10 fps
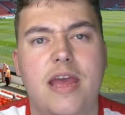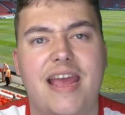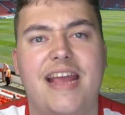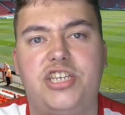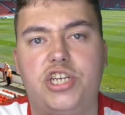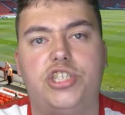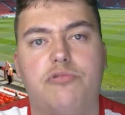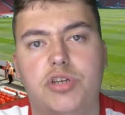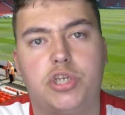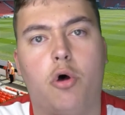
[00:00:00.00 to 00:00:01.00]
It's just the
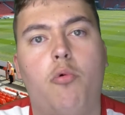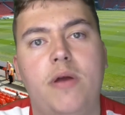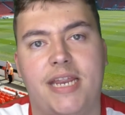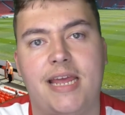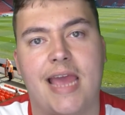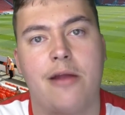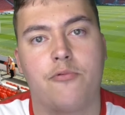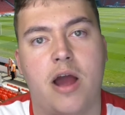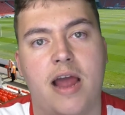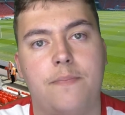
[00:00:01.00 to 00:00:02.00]
result we didn't get
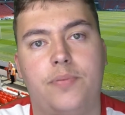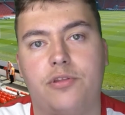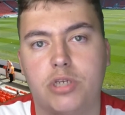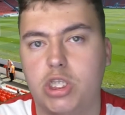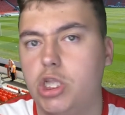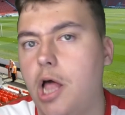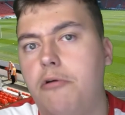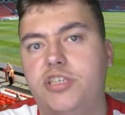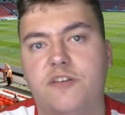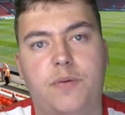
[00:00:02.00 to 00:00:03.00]
right, but there was
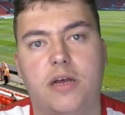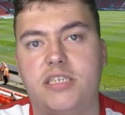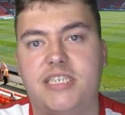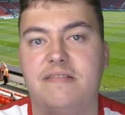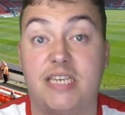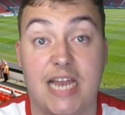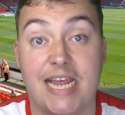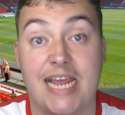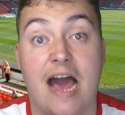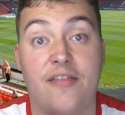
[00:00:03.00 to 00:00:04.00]
loads of positives to
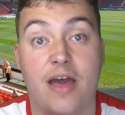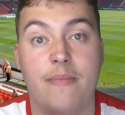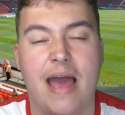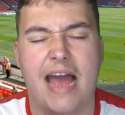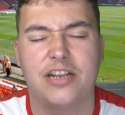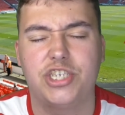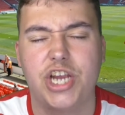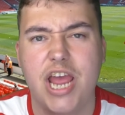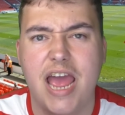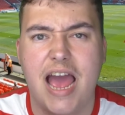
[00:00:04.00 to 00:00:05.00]
take out of that match,
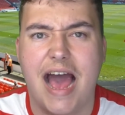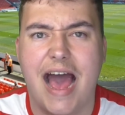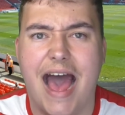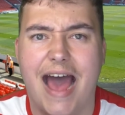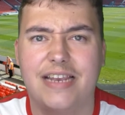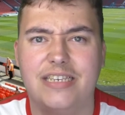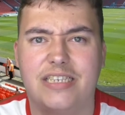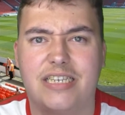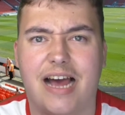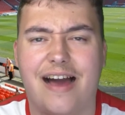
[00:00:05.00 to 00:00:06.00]

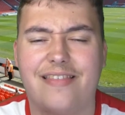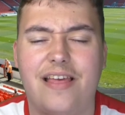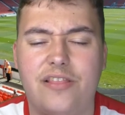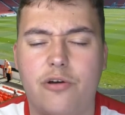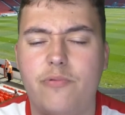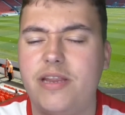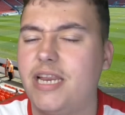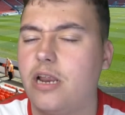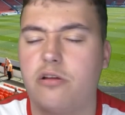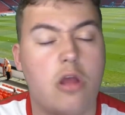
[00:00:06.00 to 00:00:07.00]
and I think that we
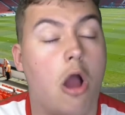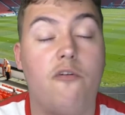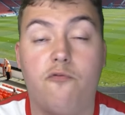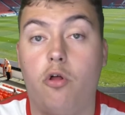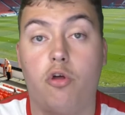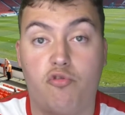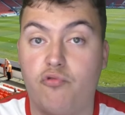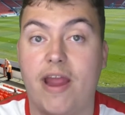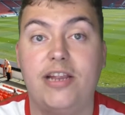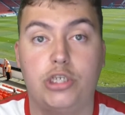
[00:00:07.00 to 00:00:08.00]
did a, overall a
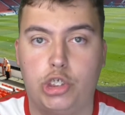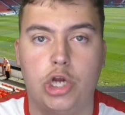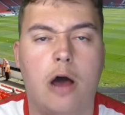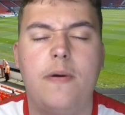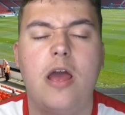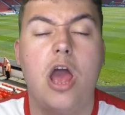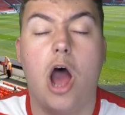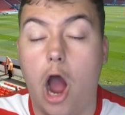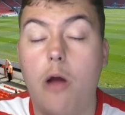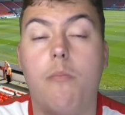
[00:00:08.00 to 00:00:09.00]
great job.
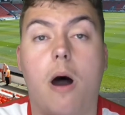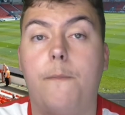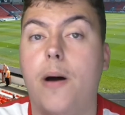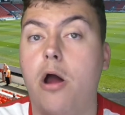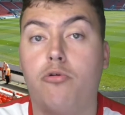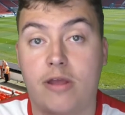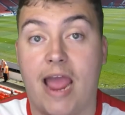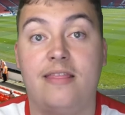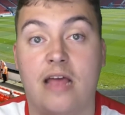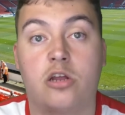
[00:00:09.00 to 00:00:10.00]
Omar Bogle
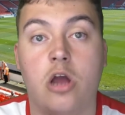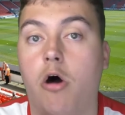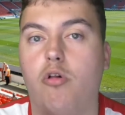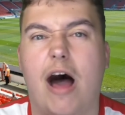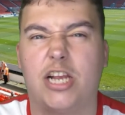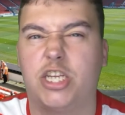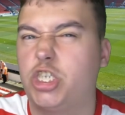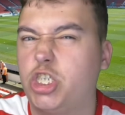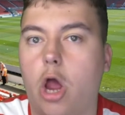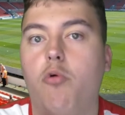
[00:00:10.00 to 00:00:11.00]
getting that goal, I
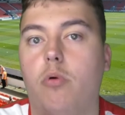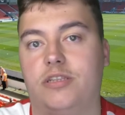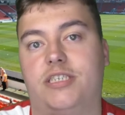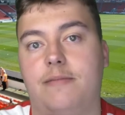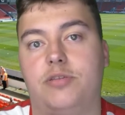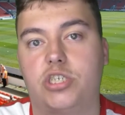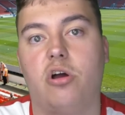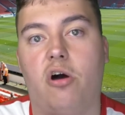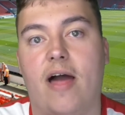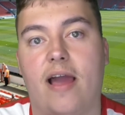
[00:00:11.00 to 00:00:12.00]
so wanted him to
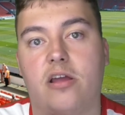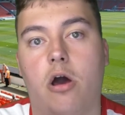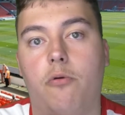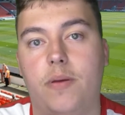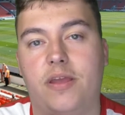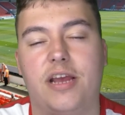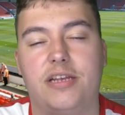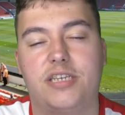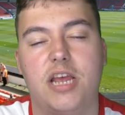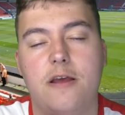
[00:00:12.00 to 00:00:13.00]
score that goal, because